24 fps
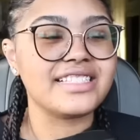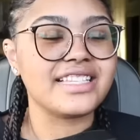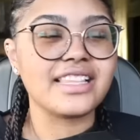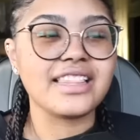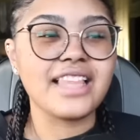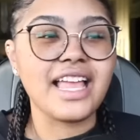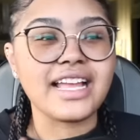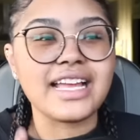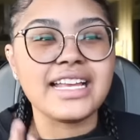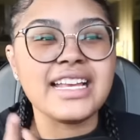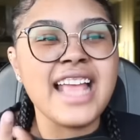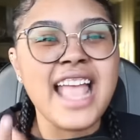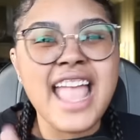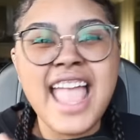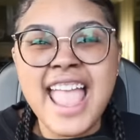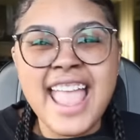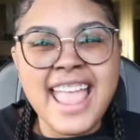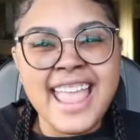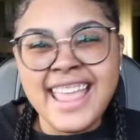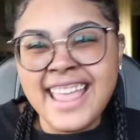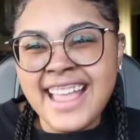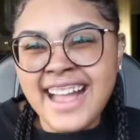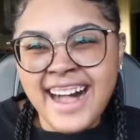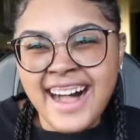it like an
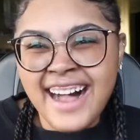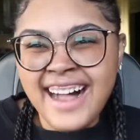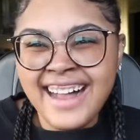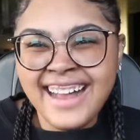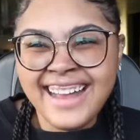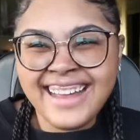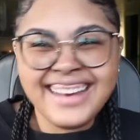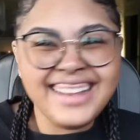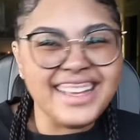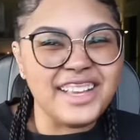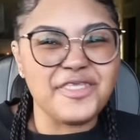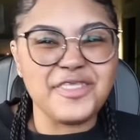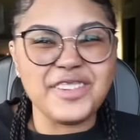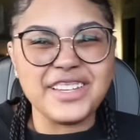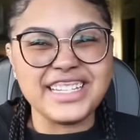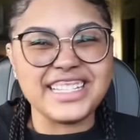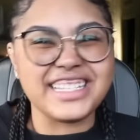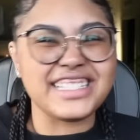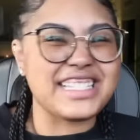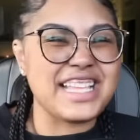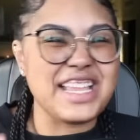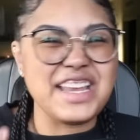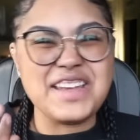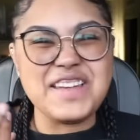aeon if it
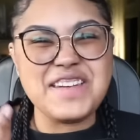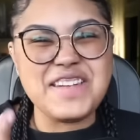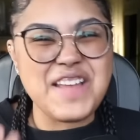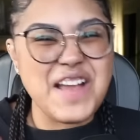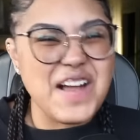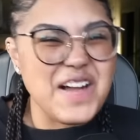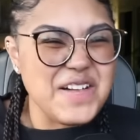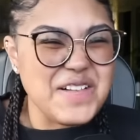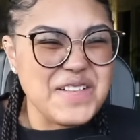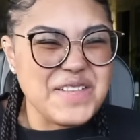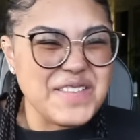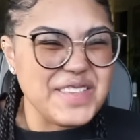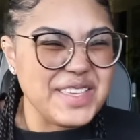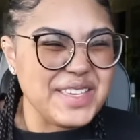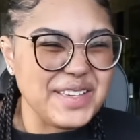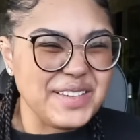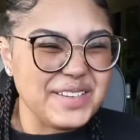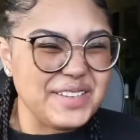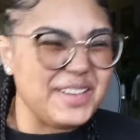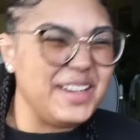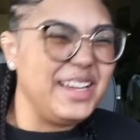doesn't know you?